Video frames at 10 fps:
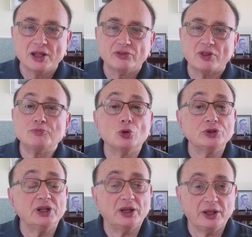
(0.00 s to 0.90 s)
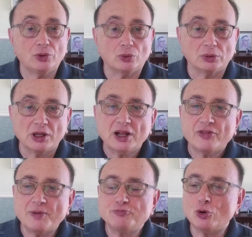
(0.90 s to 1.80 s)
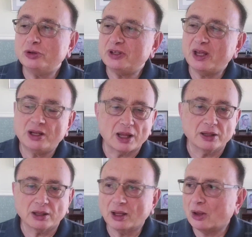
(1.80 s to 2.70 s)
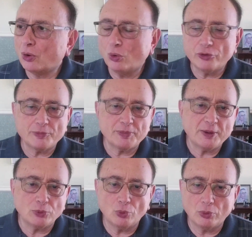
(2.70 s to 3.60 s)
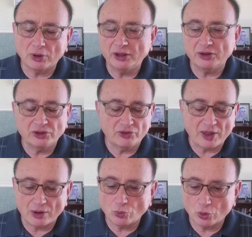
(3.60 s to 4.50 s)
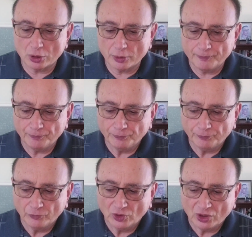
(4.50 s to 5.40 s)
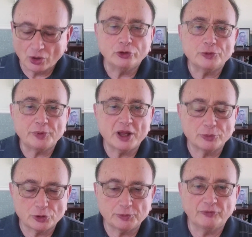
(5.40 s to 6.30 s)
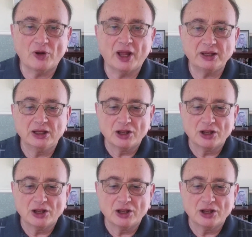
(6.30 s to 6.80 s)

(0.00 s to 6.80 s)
They brought in legal. They brought in all the people that were going to be able to provide